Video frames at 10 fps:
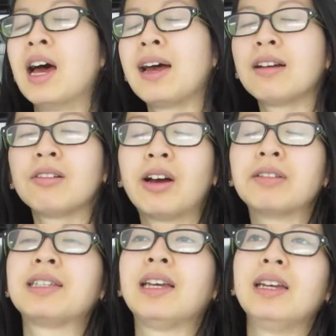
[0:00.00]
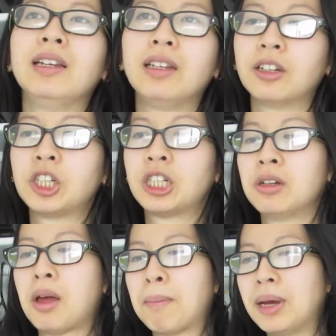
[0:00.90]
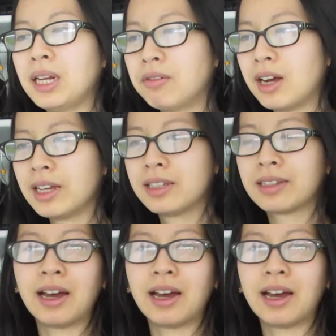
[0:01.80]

I don't know how to say it in English. But anyways,